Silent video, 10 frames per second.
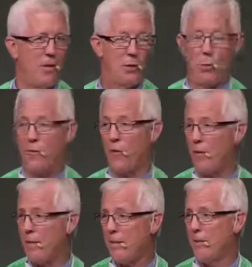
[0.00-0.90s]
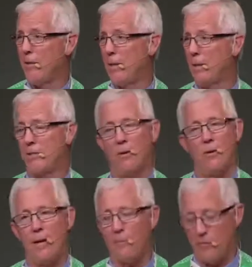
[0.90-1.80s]
Do we forget to do this? Oh
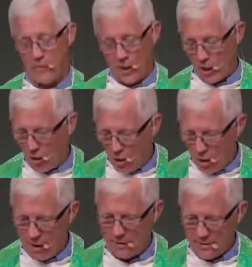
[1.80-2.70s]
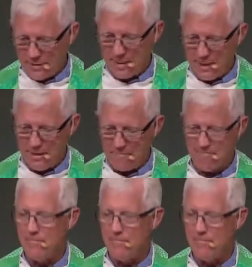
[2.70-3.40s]
yeah, we forget all the time,